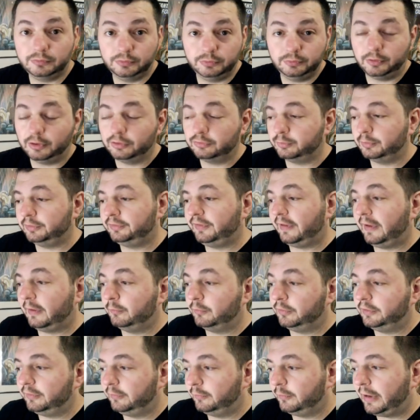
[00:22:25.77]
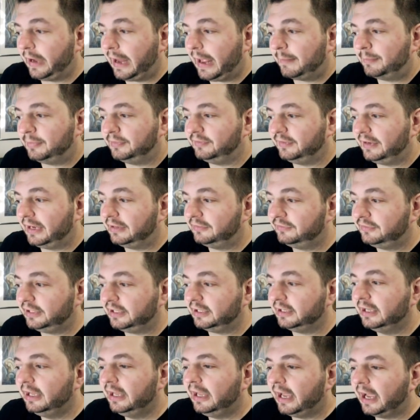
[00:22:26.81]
Who knows what happens in that scene?